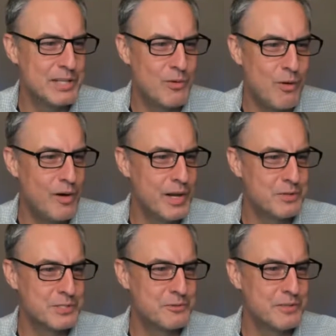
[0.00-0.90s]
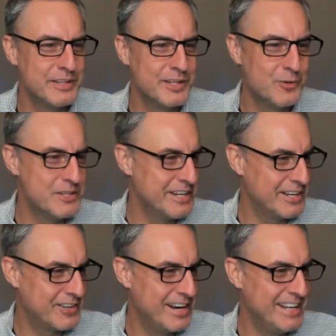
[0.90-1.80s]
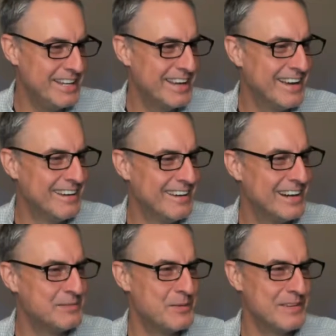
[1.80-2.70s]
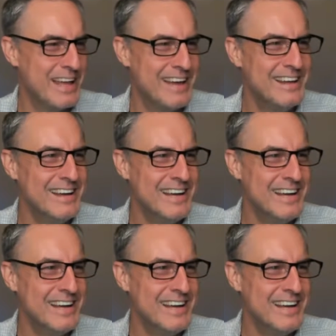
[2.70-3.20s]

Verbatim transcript: but the quality was really noisy and grainy. Yeah. I remember that.